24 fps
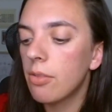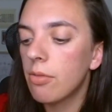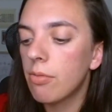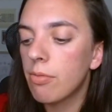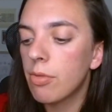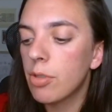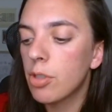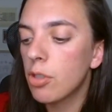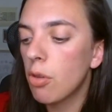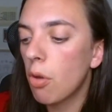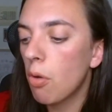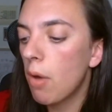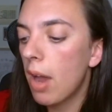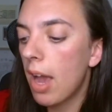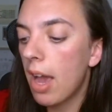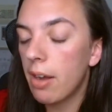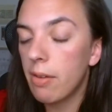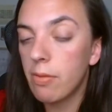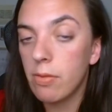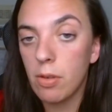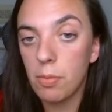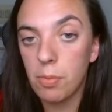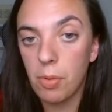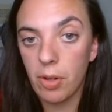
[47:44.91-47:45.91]
so out
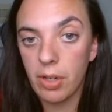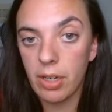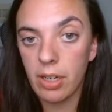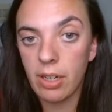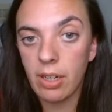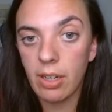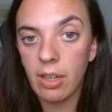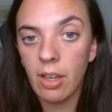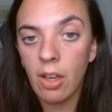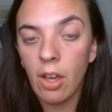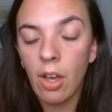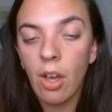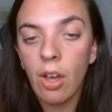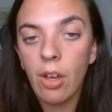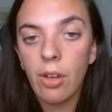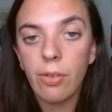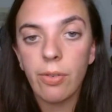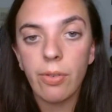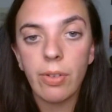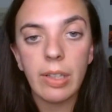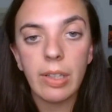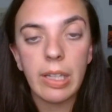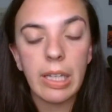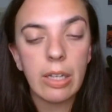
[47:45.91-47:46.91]
of your body,
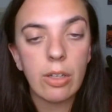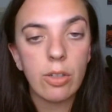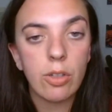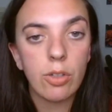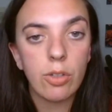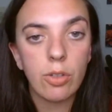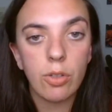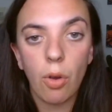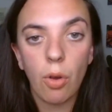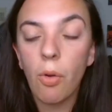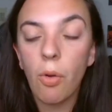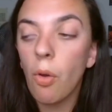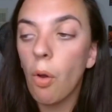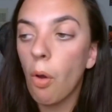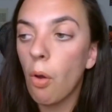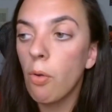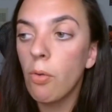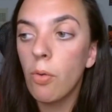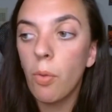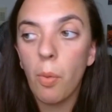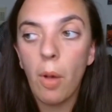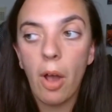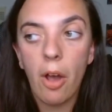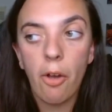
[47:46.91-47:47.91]
feeling so
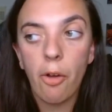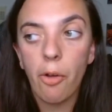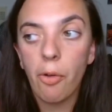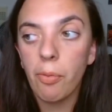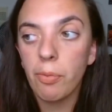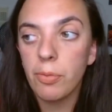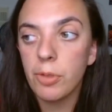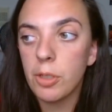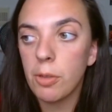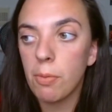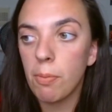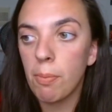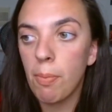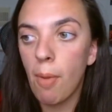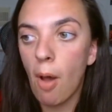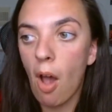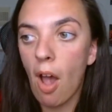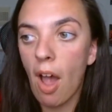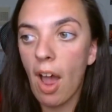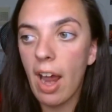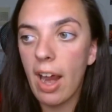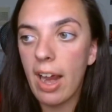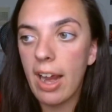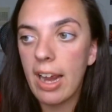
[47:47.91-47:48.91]
overwhelmed
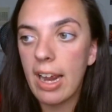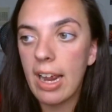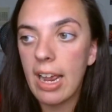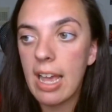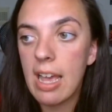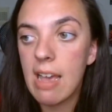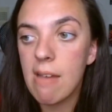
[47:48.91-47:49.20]
by